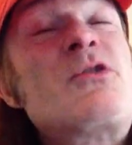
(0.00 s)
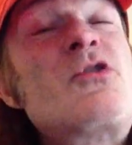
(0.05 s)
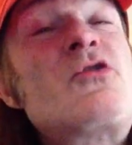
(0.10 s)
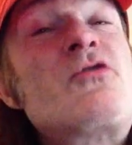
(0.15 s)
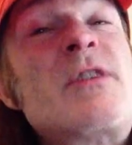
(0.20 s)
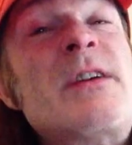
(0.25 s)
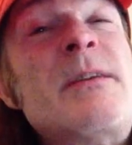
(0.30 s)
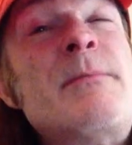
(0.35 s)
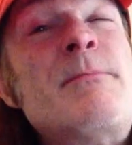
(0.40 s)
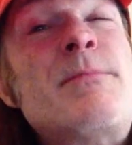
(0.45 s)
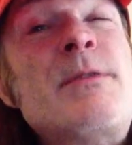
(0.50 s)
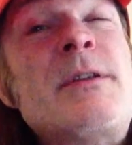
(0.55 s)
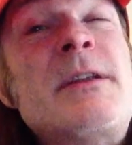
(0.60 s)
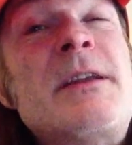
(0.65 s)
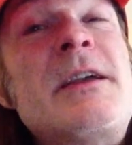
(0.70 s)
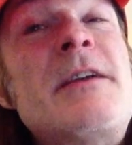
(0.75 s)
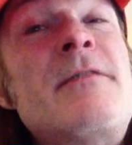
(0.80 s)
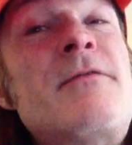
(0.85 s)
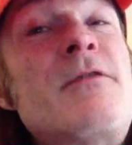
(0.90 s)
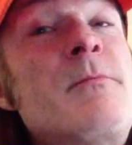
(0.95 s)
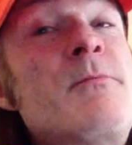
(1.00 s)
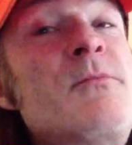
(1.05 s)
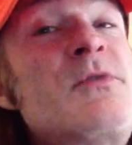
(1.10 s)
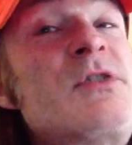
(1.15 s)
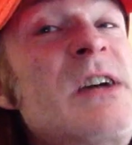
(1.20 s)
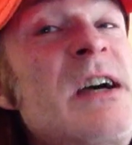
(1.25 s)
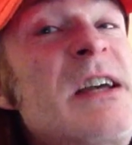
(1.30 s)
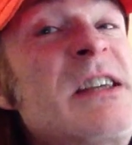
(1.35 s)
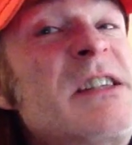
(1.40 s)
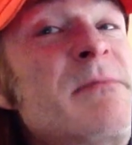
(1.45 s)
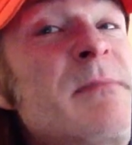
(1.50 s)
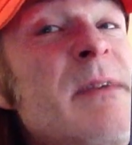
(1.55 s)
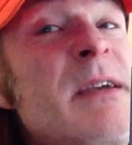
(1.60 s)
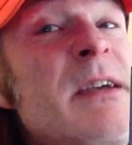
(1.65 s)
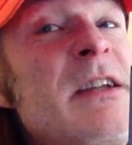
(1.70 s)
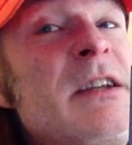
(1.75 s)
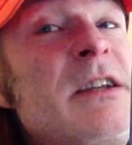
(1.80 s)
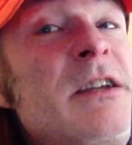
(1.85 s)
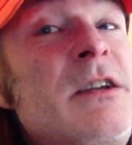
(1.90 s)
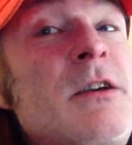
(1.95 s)
great player from
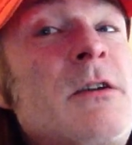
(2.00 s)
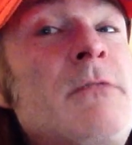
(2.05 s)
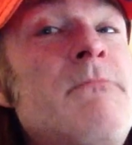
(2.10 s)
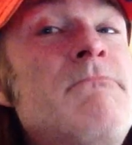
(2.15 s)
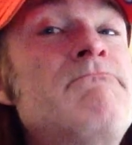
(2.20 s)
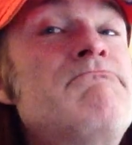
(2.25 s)
Tasmania.